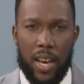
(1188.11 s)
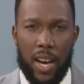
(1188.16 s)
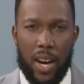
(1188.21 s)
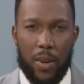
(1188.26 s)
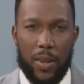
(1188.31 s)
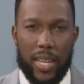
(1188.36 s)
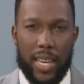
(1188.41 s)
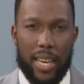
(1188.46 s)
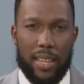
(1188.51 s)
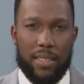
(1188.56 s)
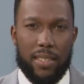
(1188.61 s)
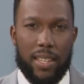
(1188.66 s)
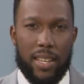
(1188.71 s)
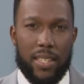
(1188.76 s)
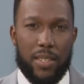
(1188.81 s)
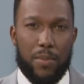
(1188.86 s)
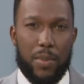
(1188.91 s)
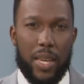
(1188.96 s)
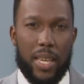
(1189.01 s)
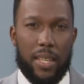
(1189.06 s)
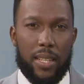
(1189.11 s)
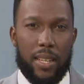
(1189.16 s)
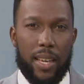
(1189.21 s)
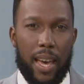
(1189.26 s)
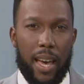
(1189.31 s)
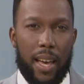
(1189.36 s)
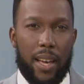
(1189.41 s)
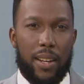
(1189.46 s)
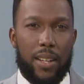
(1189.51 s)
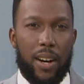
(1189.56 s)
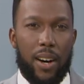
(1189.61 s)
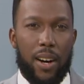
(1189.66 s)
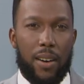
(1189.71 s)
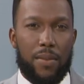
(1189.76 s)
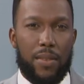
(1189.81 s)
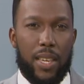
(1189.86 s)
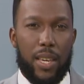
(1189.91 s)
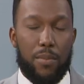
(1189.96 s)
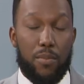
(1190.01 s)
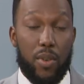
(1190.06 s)
Our guest has been head of
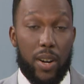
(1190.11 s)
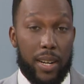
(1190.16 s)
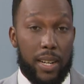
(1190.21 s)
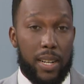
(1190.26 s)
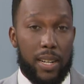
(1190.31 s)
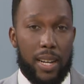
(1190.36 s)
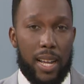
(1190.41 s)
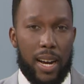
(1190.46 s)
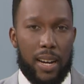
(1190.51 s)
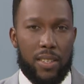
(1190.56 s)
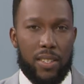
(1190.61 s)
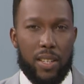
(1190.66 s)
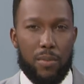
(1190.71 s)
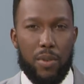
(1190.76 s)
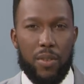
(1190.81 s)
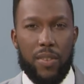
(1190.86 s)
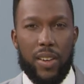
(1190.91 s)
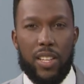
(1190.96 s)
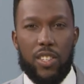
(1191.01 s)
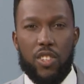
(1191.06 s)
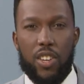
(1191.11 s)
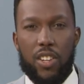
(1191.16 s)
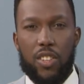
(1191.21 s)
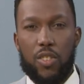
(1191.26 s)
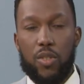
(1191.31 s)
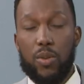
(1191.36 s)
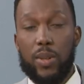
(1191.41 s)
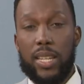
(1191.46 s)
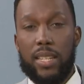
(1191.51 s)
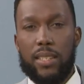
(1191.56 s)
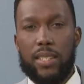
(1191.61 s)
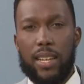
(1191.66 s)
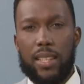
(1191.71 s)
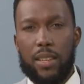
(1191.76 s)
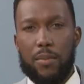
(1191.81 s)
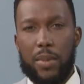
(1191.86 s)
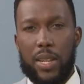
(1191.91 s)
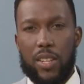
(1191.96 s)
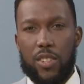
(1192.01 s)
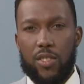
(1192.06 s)
the Praedial Larceny Prevention Unit at the
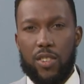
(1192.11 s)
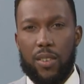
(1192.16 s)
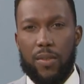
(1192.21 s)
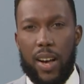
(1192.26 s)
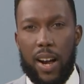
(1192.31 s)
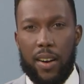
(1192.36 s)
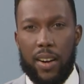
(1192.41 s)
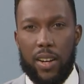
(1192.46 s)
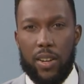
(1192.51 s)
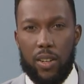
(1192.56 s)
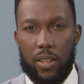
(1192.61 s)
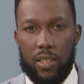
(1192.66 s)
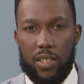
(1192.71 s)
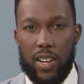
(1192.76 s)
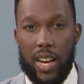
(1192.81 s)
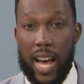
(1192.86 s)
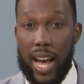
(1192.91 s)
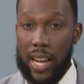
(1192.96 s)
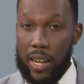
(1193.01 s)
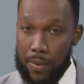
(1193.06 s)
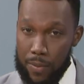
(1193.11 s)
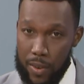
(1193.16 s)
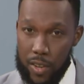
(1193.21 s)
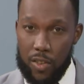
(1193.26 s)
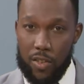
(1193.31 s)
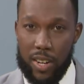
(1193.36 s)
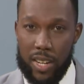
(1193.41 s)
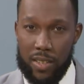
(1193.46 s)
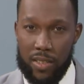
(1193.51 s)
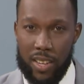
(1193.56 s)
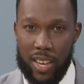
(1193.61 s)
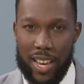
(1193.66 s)
Ministry of Agriculture and Fisheries,